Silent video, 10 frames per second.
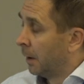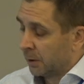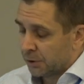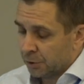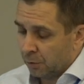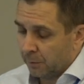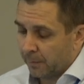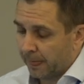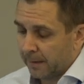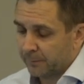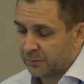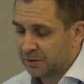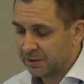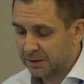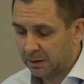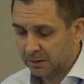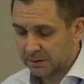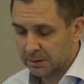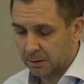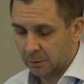So the
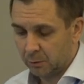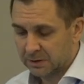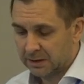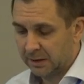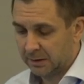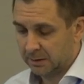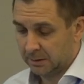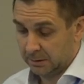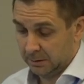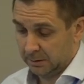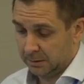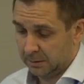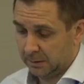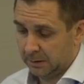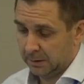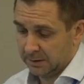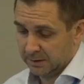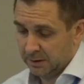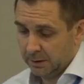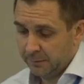results looks like it is
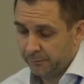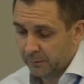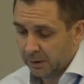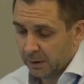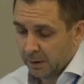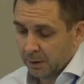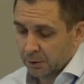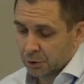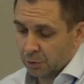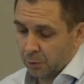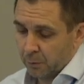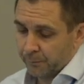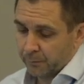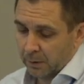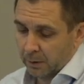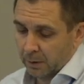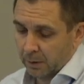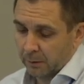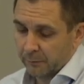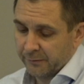here. So
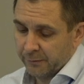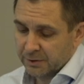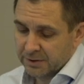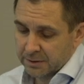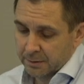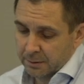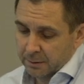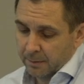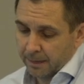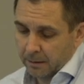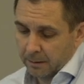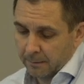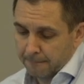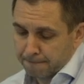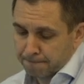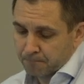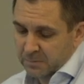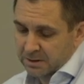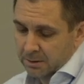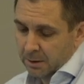for the first
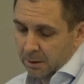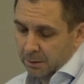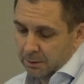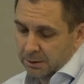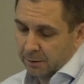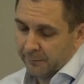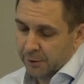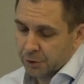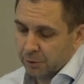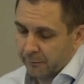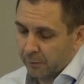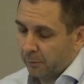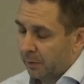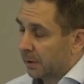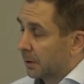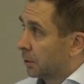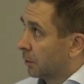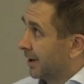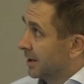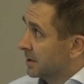scenario is conversion of cropland to
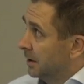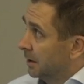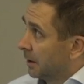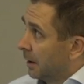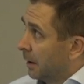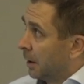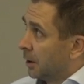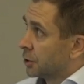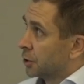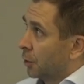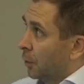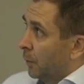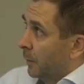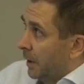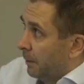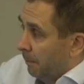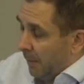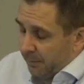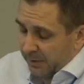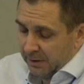grassland. So we
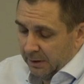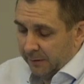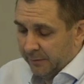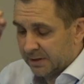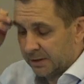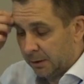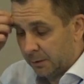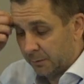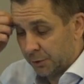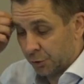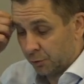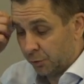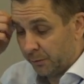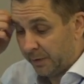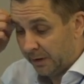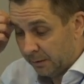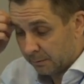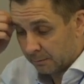mapped everything which could be